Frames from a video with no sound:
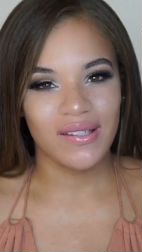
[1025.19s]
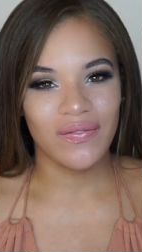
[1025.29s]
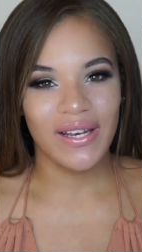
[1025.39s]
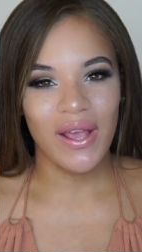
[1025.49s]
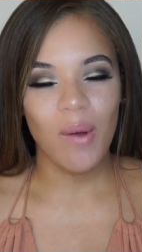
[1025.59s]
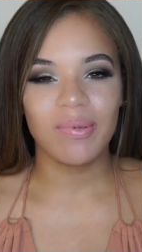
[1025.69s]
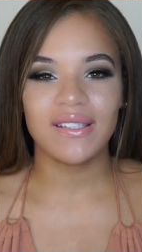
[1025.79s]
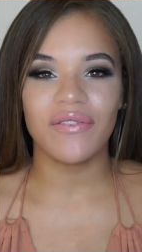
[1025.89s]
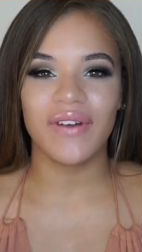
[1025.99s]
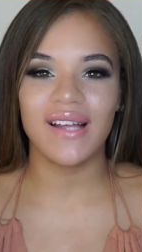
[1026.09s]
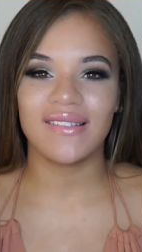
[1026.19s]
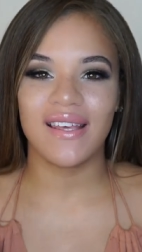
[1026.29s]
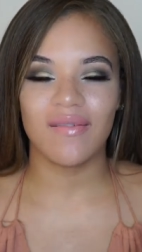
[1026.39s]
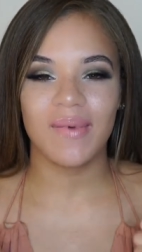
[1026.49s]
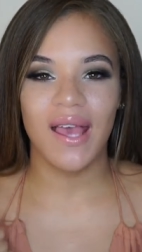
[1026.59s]
this video. Please don't forget to
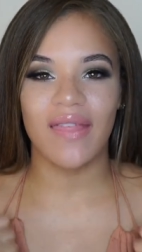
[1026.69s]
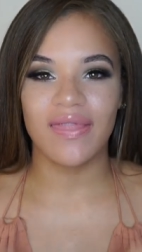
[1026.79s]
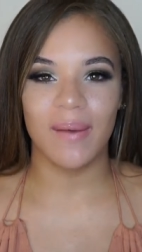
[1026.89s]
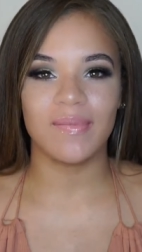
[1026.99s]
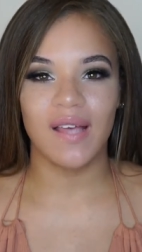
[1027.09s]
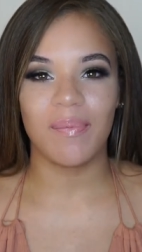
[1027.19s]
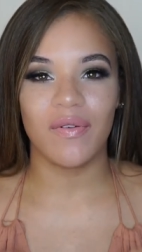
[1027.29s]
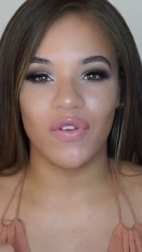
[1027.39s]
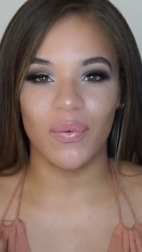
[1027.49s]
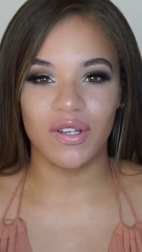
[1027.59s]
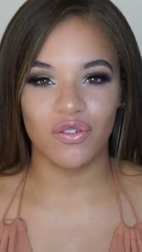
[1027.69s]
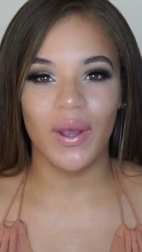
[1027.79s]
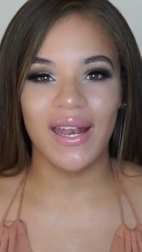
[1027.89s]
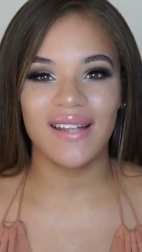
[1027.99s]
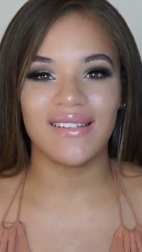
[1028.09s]
give me a thumbs up if you
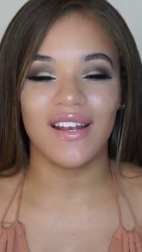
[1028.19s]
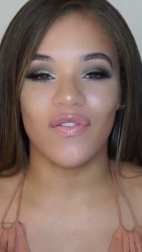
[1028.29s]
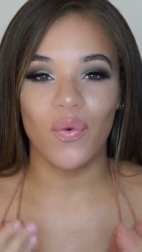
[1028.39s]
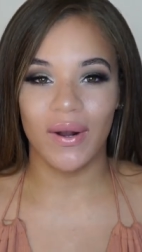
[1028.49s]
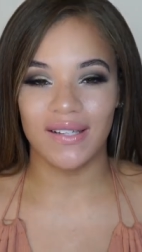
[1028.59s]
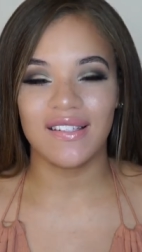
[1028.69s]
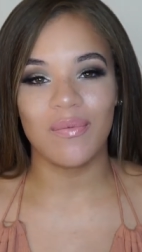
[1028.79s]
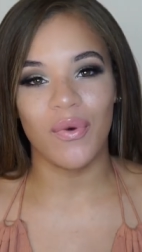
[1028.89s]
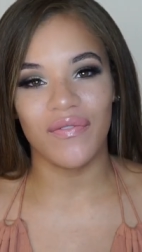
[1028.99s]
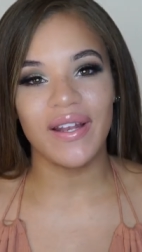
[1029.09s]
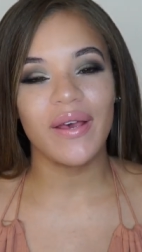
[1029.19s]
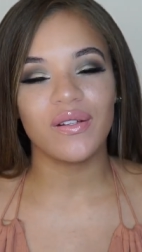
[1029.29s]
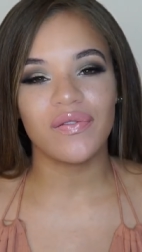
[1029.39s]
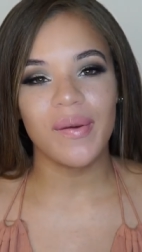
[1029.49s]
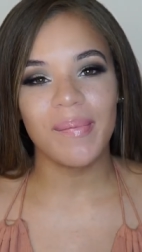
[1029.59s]
enjoyed it, and if you want to see more
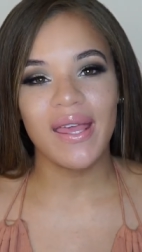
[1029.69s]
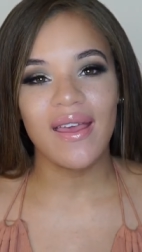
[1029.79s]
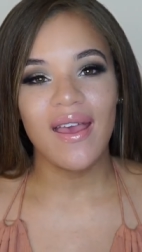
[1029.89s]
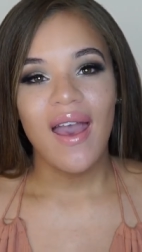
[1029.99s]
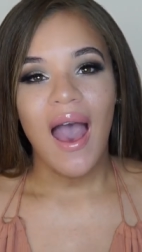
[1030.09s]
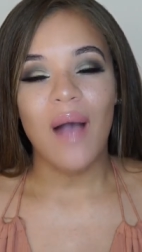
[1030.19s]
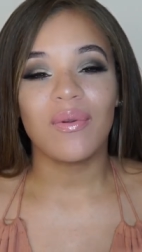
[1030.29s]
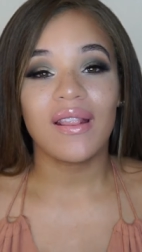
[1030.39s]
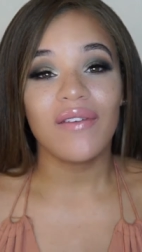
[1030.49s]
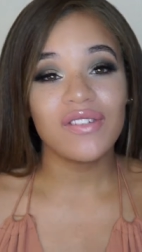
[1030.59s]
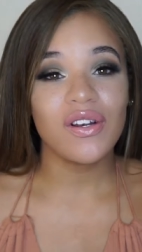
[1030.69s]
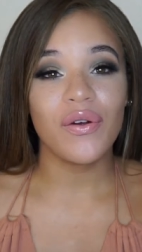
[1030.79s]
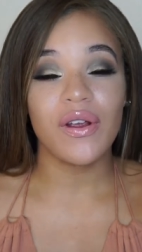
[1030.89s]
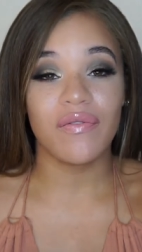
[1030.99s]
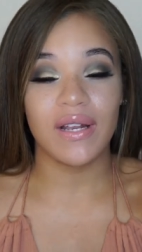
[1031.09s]
videos from me. I would love to
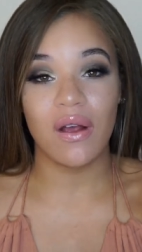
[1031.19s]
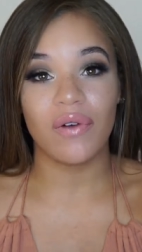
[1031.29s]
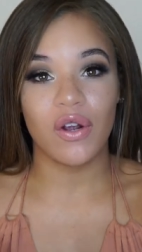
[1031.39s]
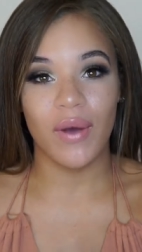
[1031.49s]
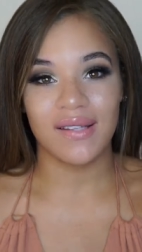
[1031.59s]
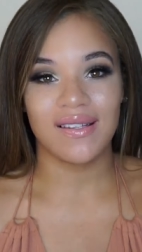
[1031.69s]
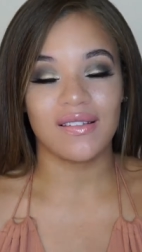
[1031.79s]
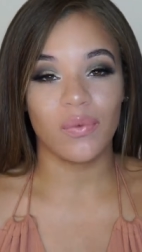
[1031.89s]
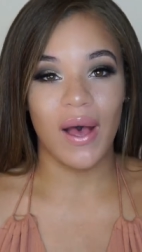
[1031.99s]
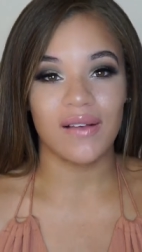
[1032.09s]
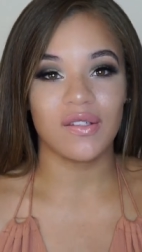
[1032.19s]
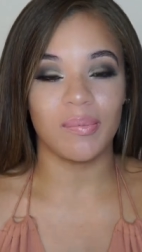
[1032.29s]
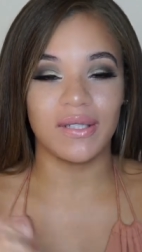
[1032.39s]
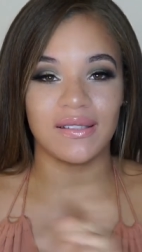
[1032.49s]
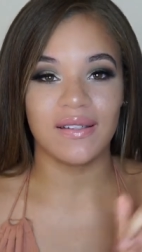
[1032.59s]
know your video requests as well, so
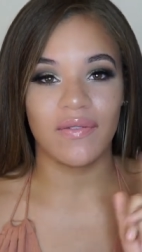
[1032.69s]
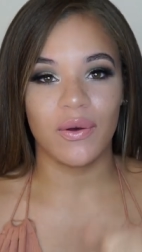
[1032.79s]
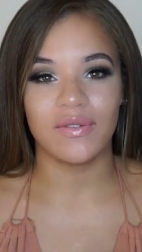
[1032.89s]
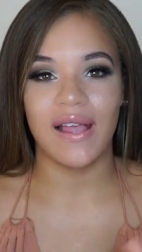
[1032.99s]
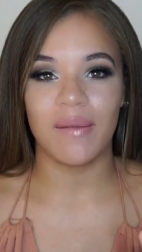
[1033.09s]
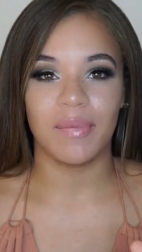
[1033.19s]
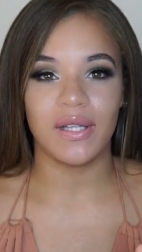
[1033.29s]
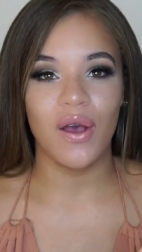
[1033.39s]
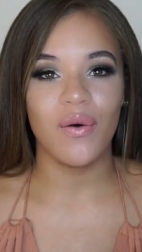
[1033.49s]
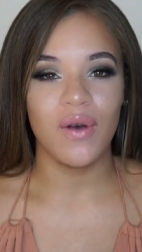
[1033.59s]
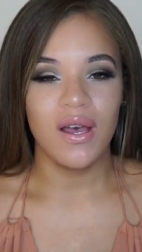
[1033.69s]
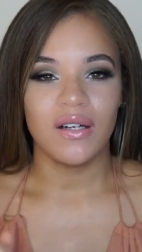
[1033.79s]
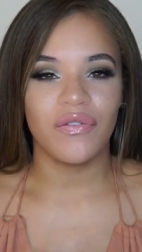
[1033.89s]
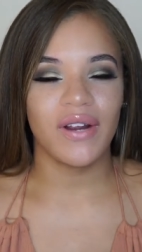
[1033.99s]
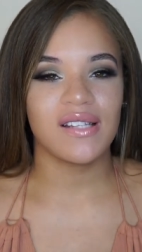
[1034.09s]
please leave those down below.
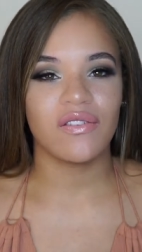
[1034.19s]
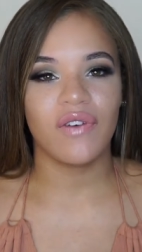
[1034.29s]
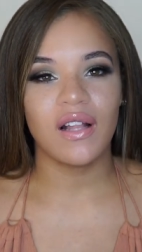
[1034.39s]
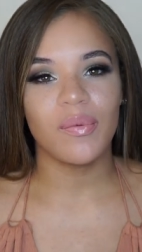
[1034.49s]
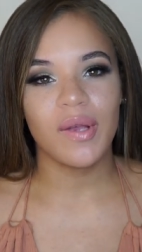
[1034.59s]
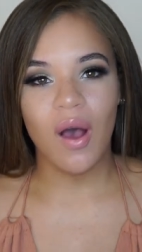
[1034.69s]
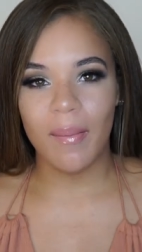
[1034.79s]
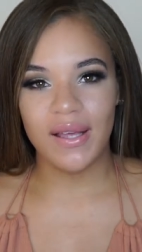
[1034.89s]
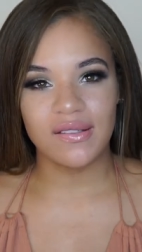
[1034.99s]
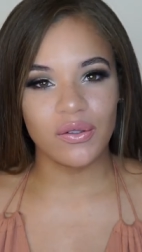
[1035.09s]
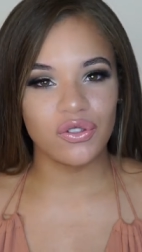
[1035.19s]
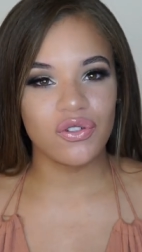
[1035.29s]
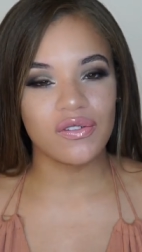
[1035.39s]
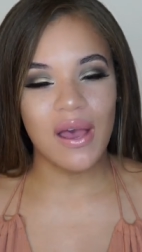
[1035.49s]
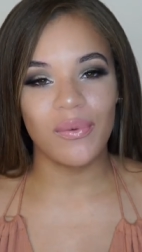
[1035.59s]
Don't forget to follow me on my
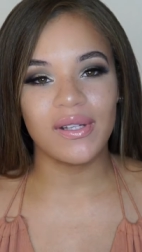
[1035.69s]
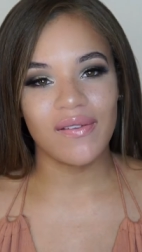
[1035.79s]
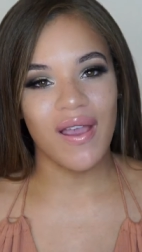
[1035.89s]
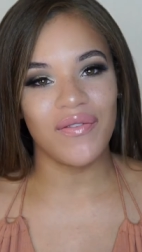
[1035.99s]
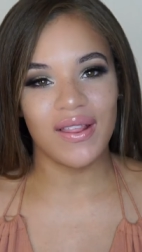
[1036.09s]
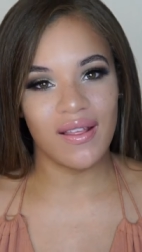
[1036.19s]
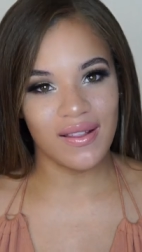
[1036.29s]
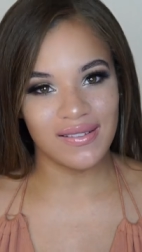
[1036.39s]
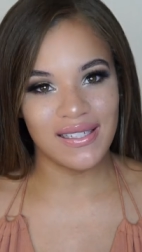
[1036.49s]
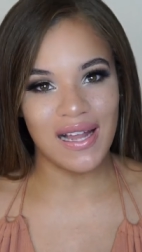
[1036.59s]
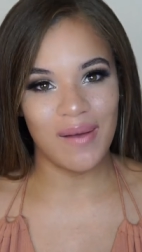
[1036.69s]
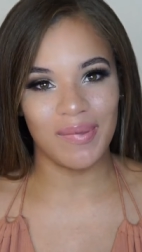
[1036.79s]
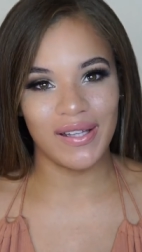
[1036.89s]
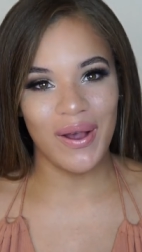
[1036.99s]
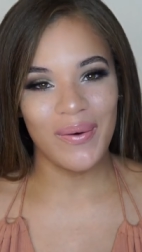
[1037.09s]
socials. I will leave everything listed down
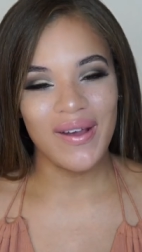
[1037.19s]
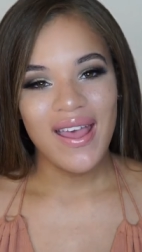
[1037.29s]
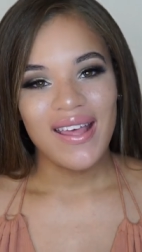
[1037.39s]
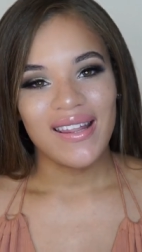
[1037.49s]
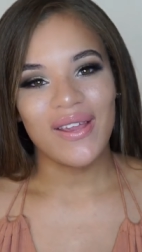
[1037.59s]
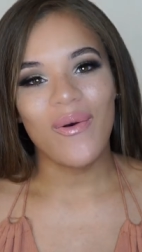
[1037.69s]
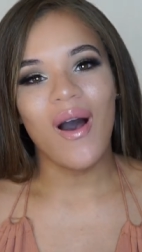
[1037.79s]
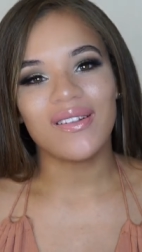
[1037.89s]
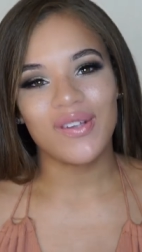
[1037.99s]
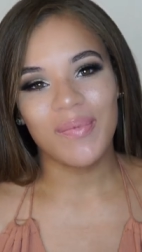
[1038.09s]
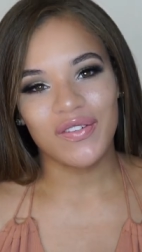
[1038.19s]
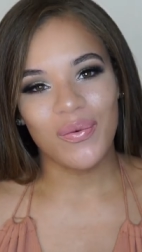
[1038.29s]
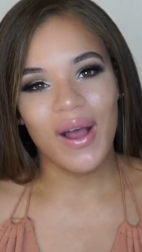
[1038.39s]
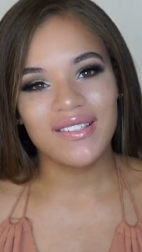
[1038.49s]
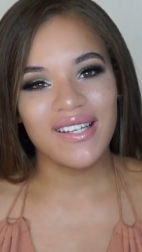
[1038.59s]
below. Thank you all so much for
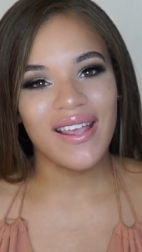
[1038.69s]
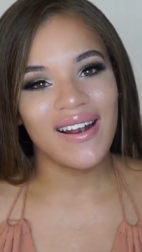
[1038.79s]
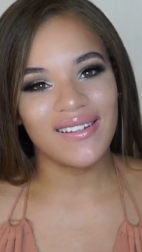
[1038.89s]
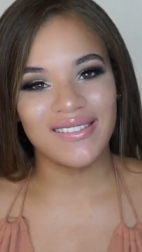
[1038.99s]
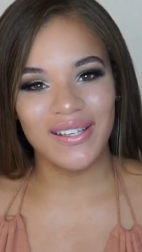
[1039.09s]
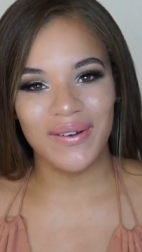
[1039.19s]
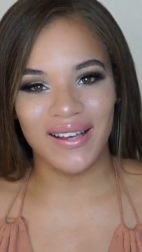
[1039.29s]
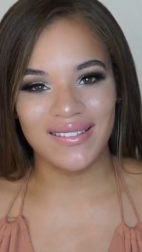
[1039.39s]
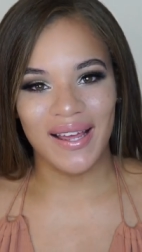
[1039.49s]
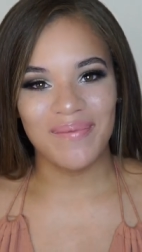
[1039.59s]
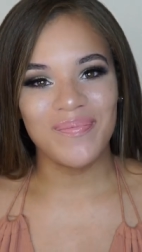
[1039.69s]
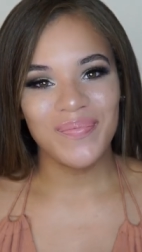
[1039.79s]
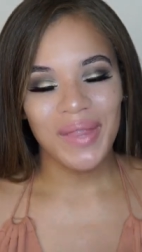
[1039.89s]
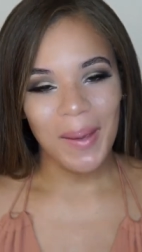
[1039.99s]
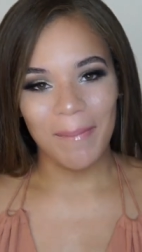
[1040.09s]
watching, and I'll see you next time.
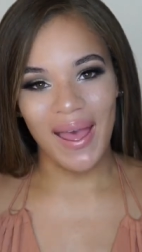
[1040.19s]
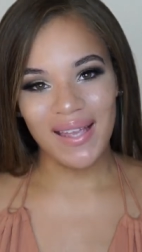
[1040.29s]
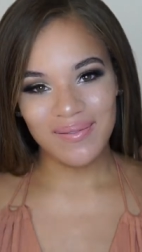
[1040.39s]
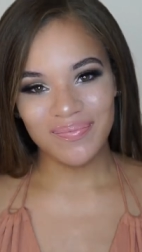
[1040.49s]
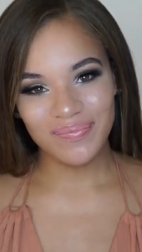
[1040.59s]
Bye!